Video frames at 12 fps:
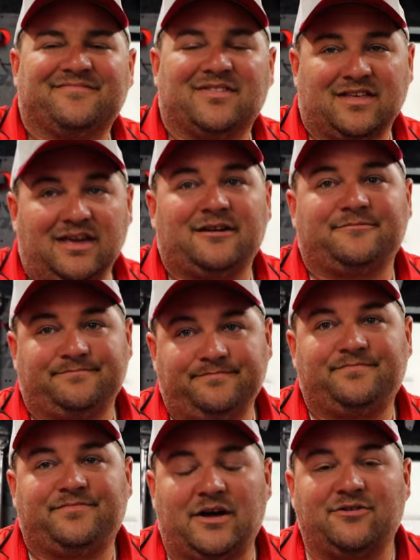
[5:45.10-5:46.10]
cause yeah.
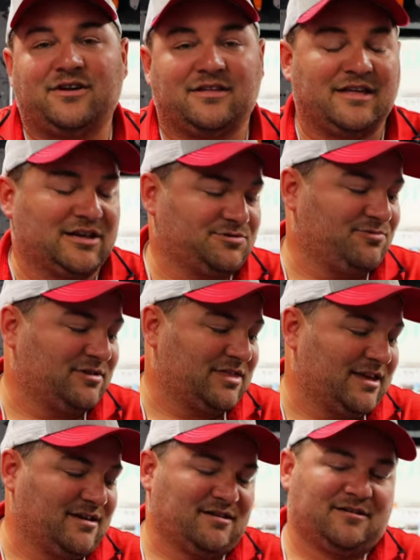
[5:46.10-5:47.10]
right oh so. yeah that's what
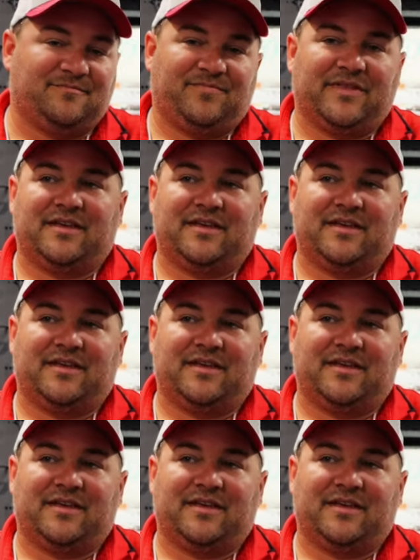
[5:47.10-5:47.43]
they uh